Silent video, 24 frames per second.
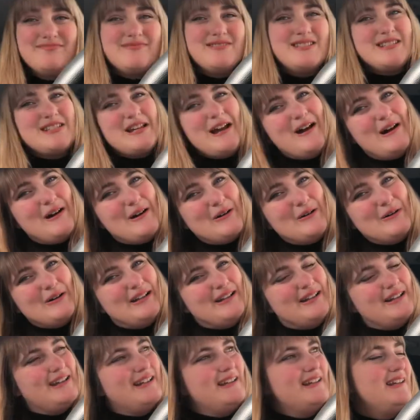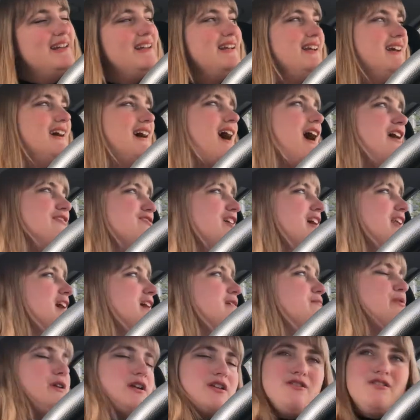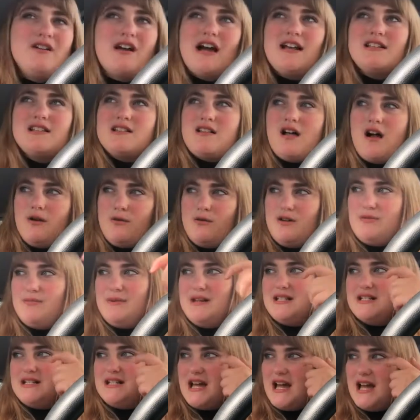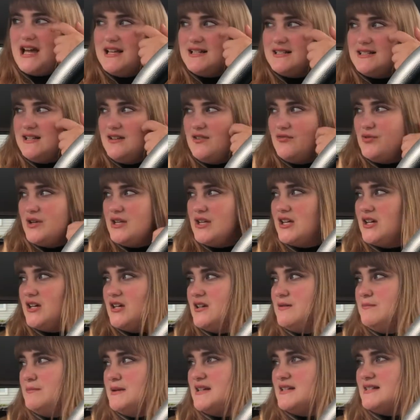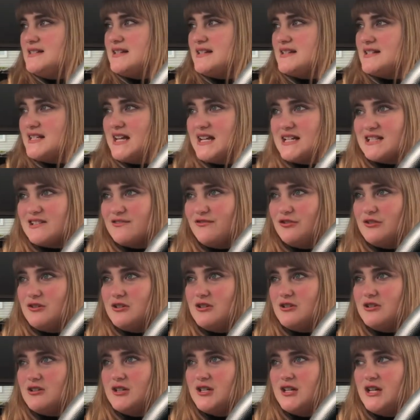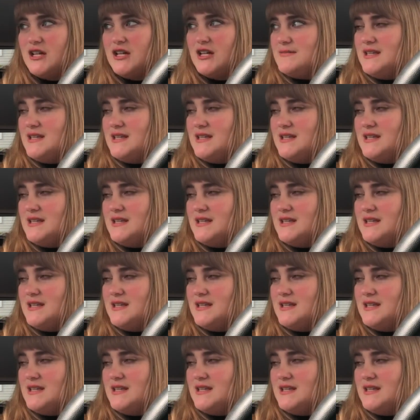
So I thought I'd bring you guys along with me today, see if we could be successful.